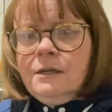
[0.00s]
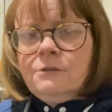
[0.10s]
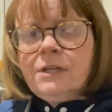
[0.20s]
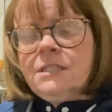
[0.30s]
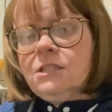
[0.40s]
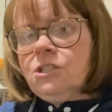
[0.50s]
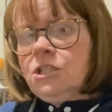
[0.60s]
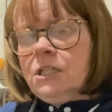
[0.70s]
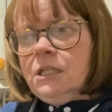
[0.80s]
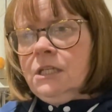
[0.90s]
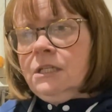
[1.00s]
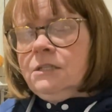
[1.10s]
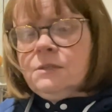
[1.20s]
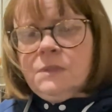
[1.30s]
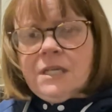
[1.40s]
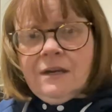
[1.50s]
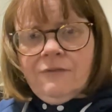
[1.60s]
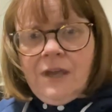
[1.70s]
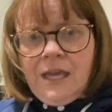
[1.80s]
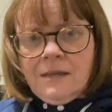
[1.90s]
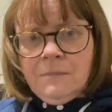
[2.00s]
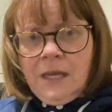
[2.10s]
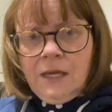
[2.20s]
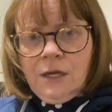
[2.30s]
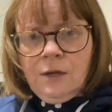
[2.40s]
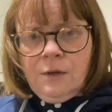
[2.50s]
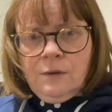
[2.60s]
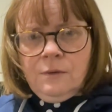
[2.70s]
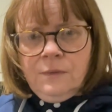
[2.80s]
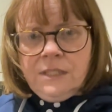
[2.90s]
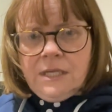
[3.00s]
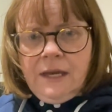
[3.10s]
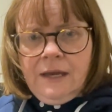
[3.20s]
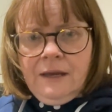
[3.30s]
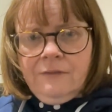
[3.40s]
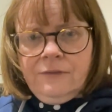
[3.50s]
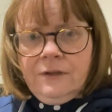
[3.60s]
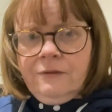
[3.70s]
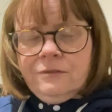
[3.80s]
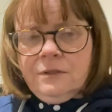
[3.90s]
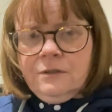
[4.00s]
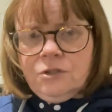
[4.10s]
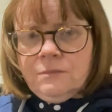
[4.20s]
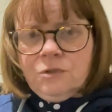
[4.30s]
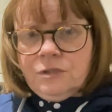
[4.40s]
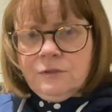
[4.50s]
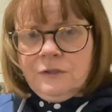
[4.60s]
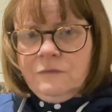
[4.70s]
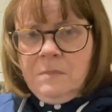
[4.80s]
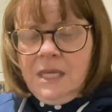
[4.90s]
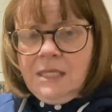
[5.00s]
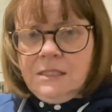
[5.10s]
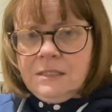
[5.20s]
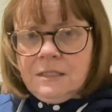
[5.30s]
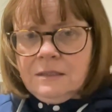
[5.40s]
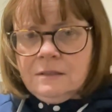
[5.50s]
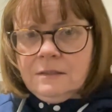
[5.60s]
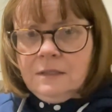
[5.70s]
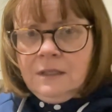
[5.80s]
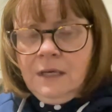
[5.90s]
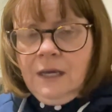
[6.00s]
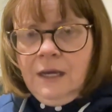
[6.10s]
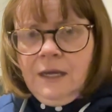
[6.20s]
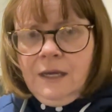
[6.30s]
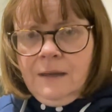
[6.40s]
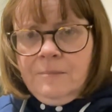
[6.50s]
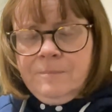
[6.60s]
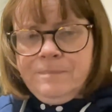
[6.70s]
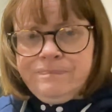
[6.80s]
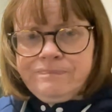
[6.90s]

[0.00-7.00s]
Grated cheese, we'd have egg mayo, we'd have some sort of meat, and